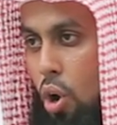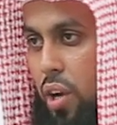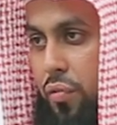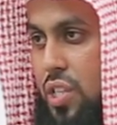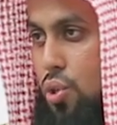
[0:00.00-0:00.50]

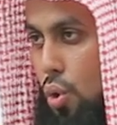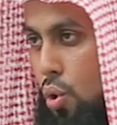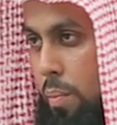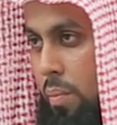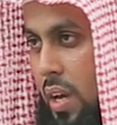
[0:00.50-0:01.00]
or of his
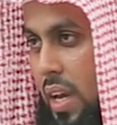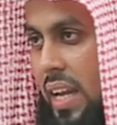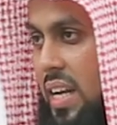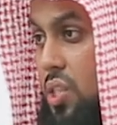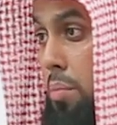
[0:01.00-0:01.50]
room. He
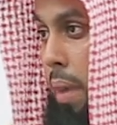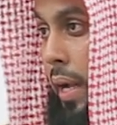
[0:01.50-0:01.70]
doesn't